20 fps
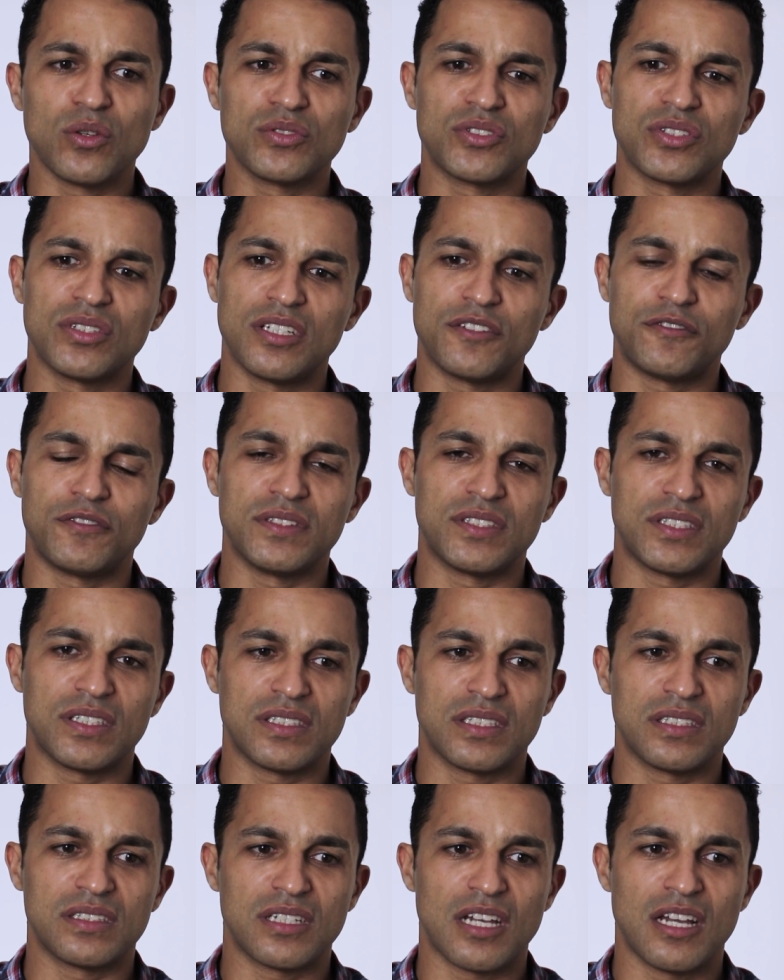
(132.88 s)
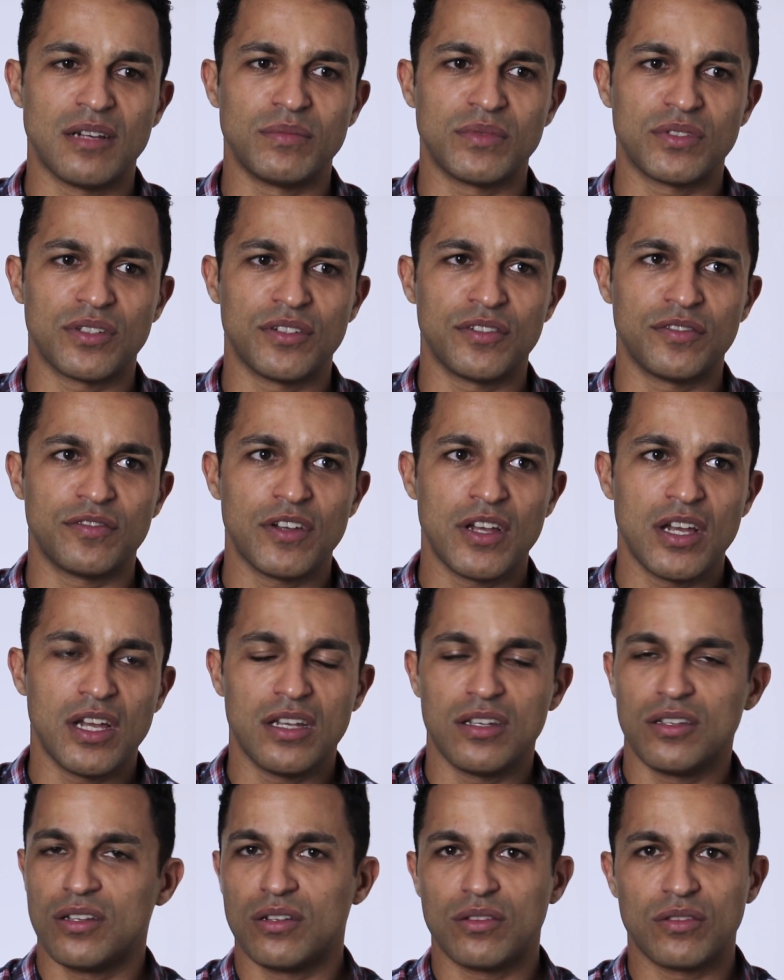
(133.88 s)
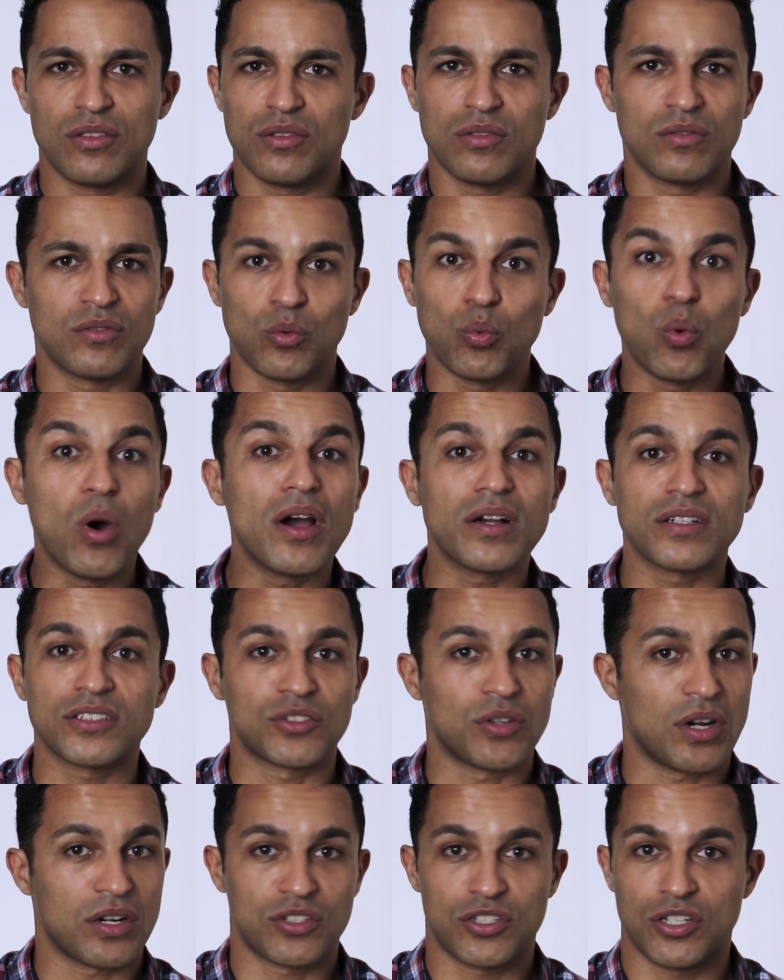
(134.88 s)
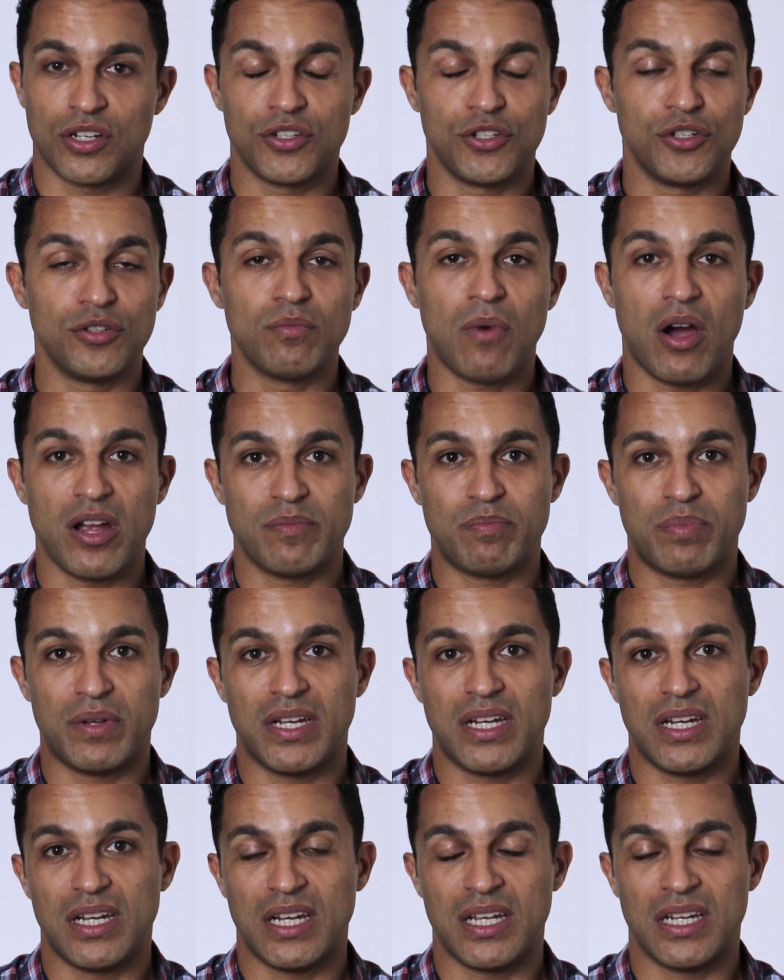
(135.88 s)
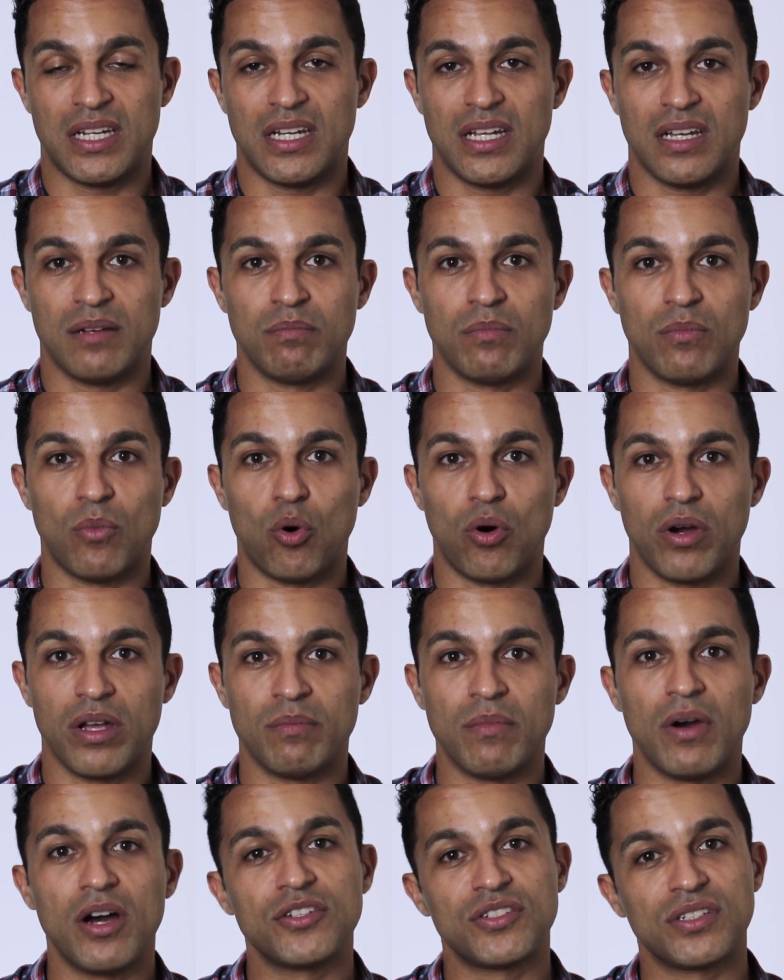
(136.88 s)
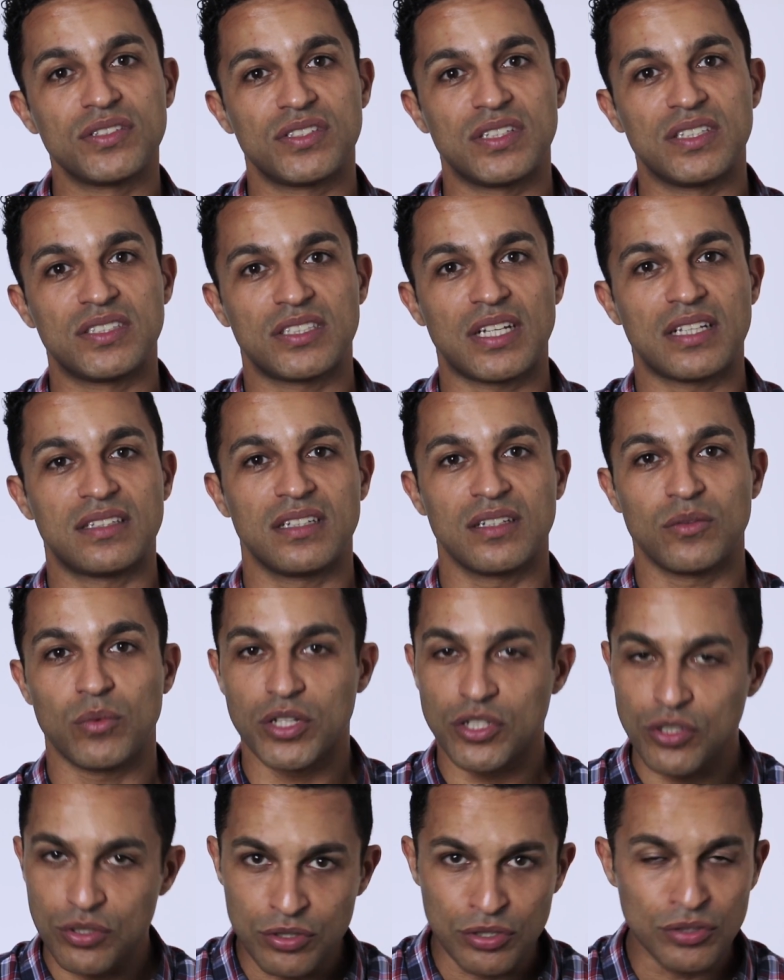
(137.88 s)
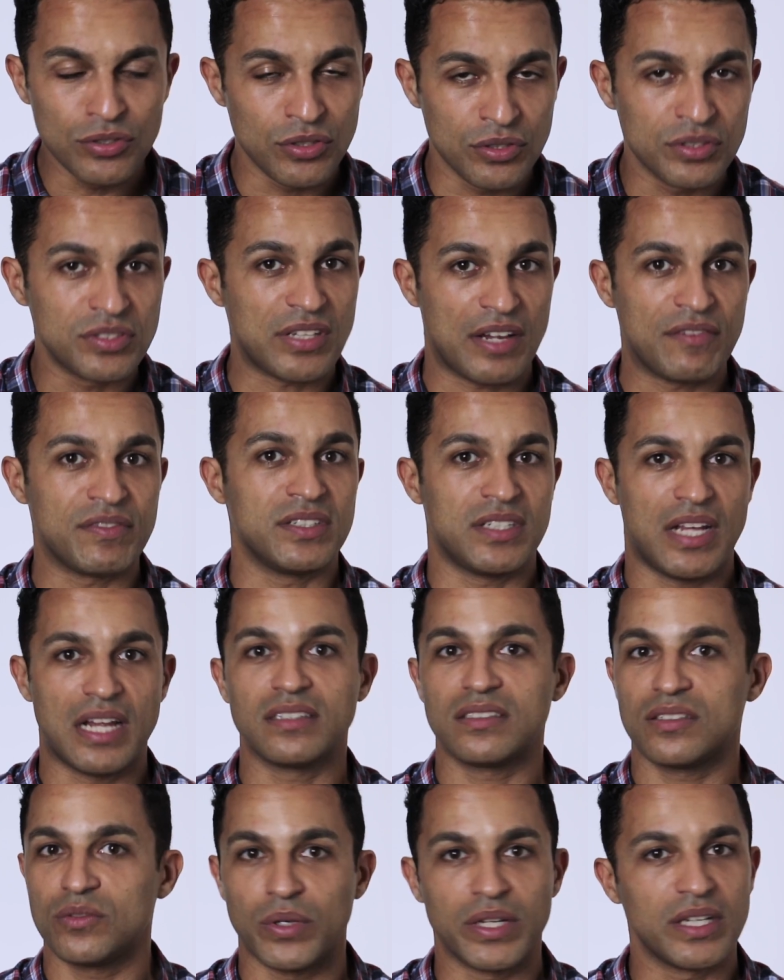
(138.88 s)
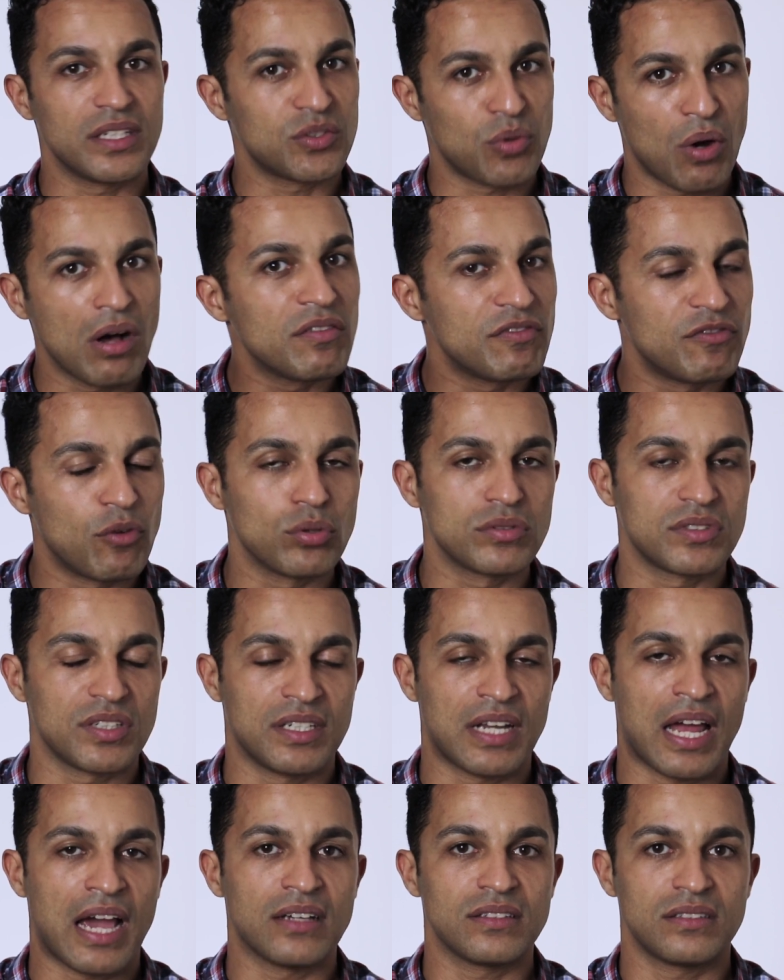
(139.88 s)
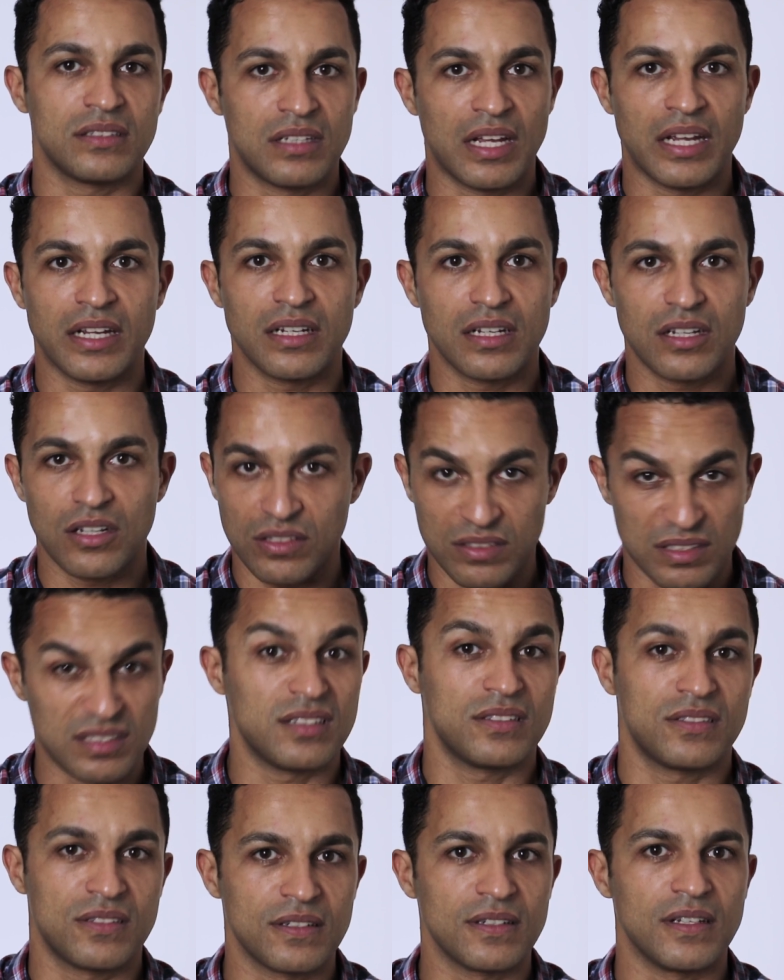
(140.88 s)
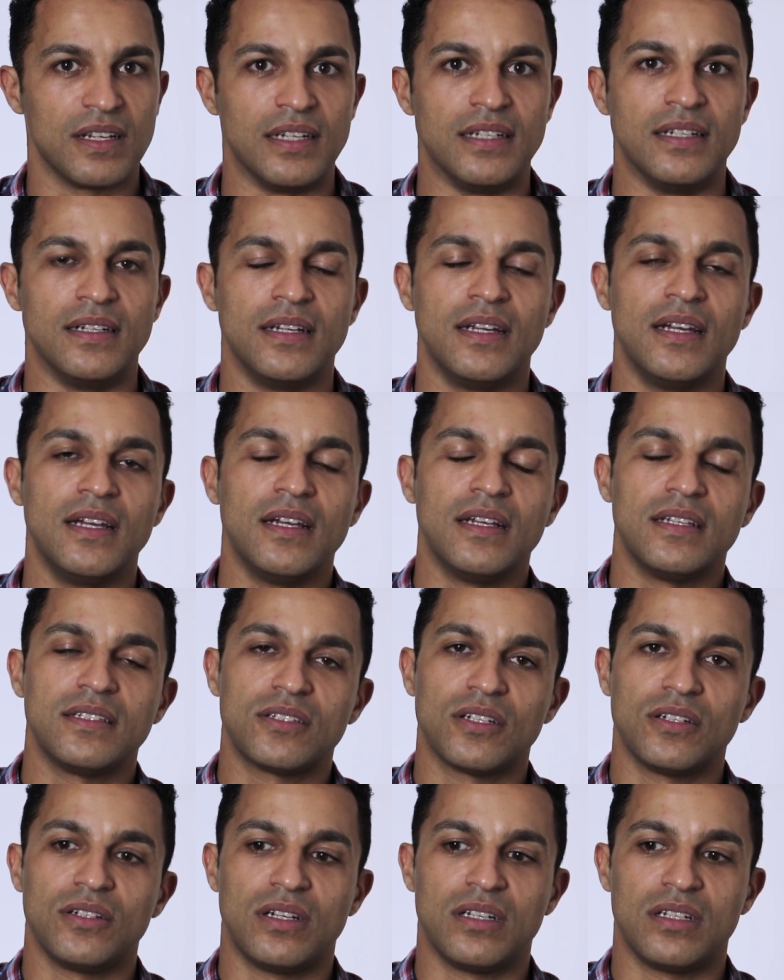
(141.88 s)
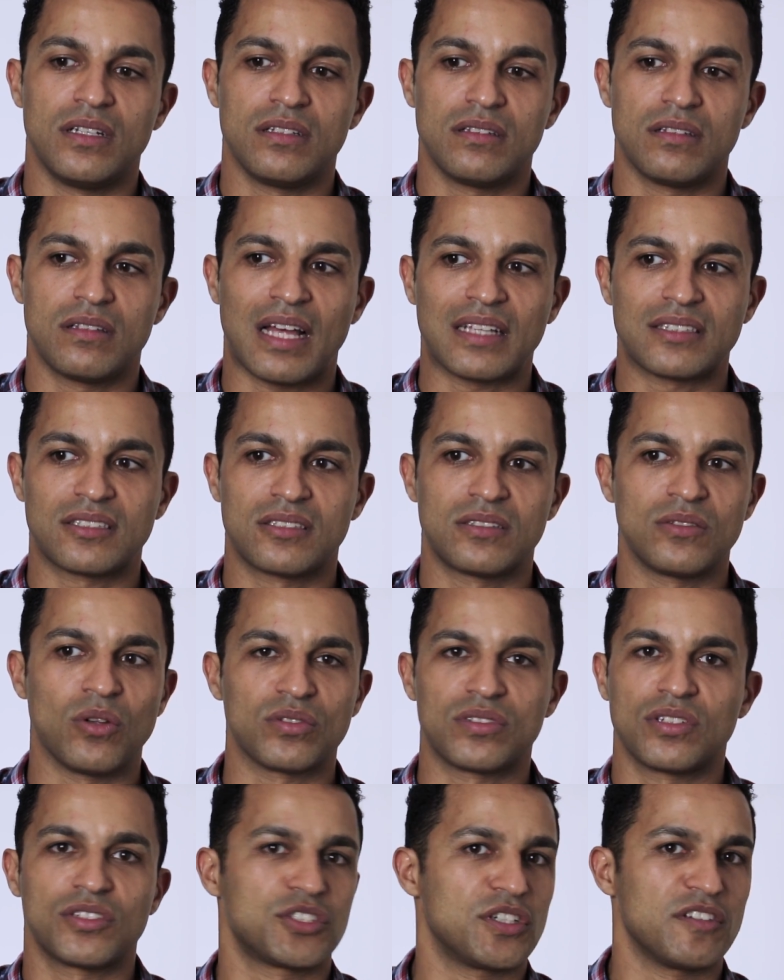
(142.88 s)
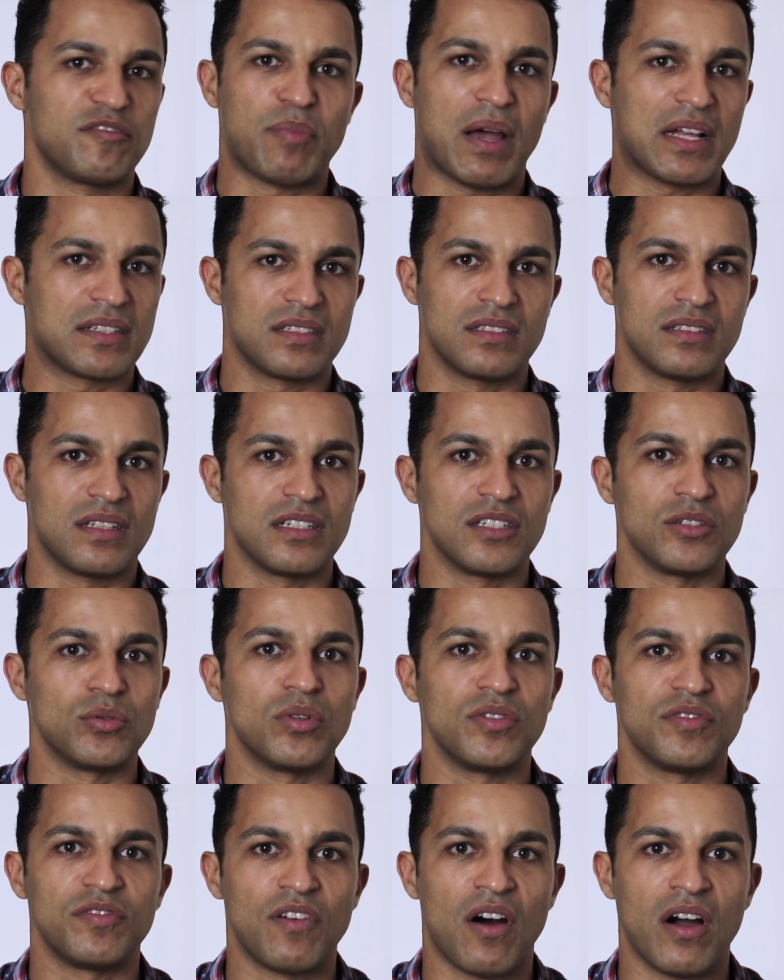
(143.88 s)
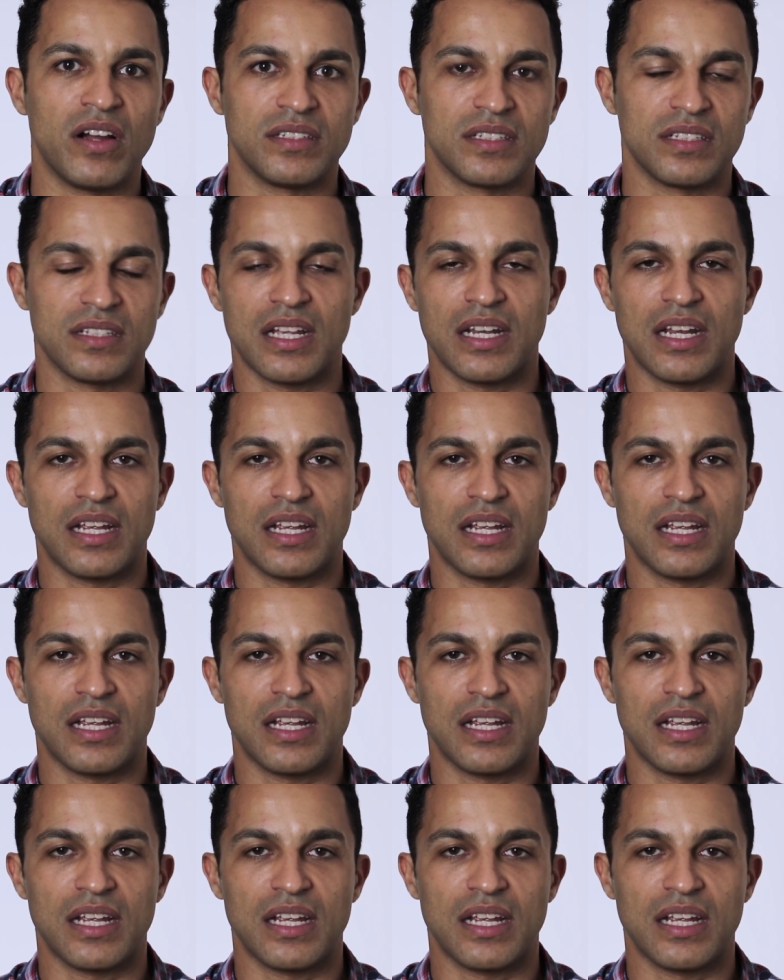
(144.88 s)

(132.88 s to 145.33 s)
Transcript: also differences in terms of the work structure. You might be in a more emergency setting where you do 7 days a week, 12, 14 hours a day consistently. So and that's not a shift pattern that you will find in the